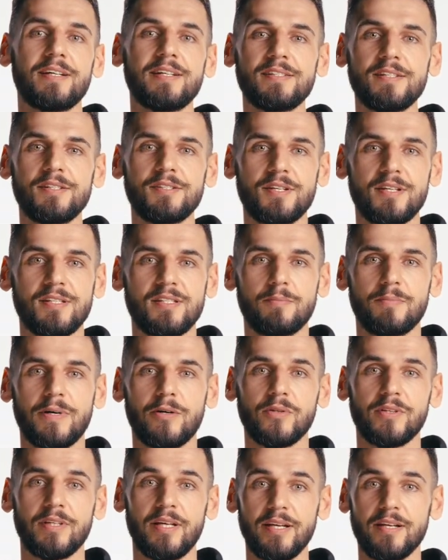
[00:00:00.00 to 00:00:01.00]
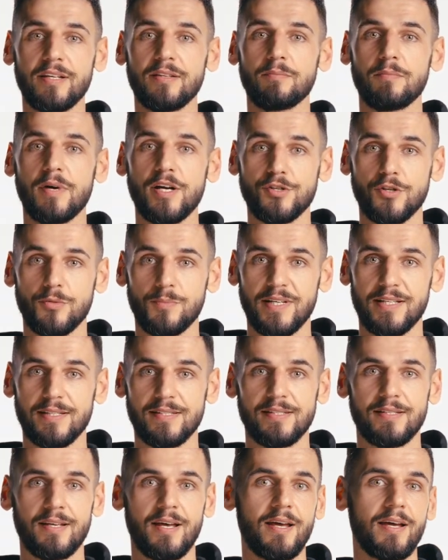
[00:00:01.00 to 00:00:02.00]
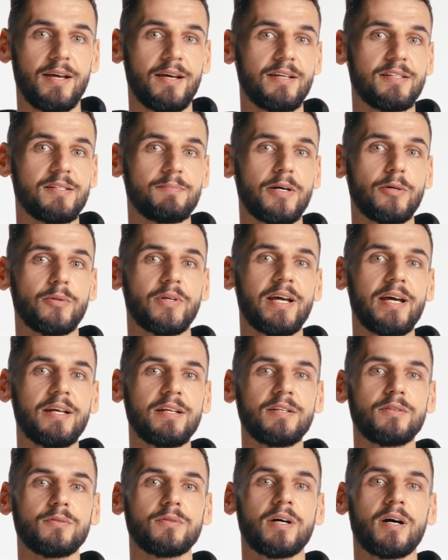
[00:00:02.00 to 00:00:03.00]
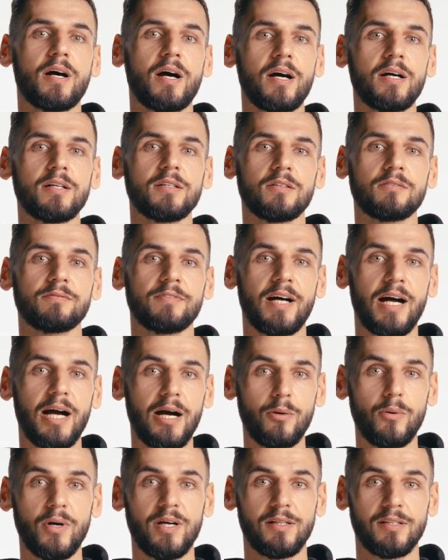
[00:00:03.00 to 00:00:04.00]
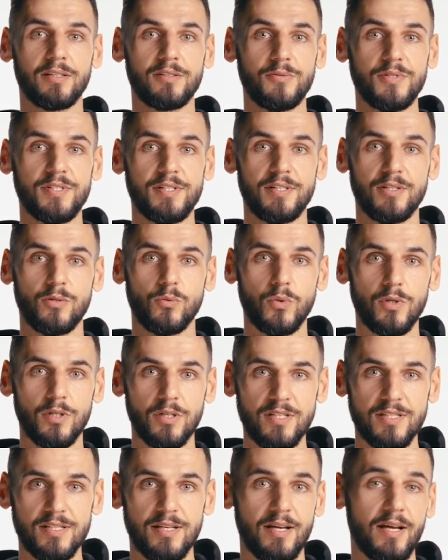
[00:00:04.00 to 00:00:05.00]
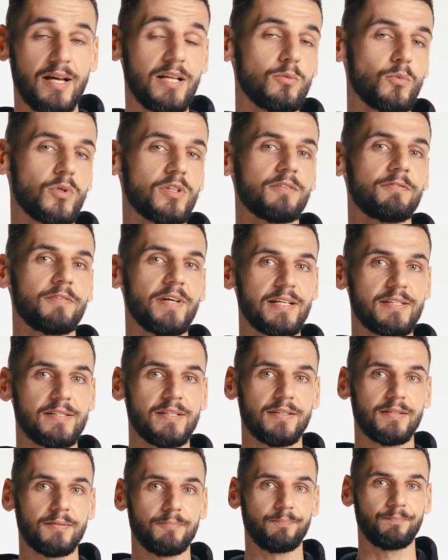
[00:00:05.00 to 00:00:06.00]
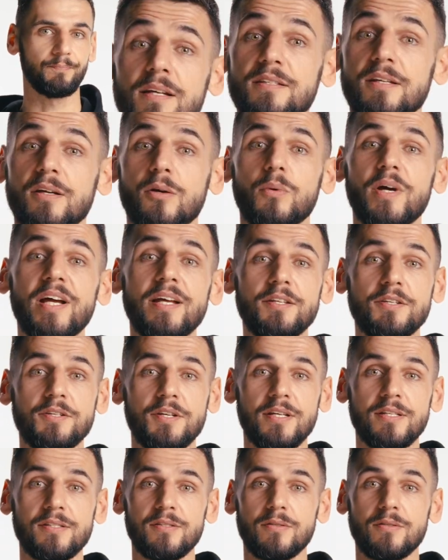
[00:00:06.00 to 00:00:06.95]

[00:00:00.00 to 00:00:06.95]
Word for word: isn't just about taking measurements, it's about getting to the heart of how electricity works and what affects it. It's a great chance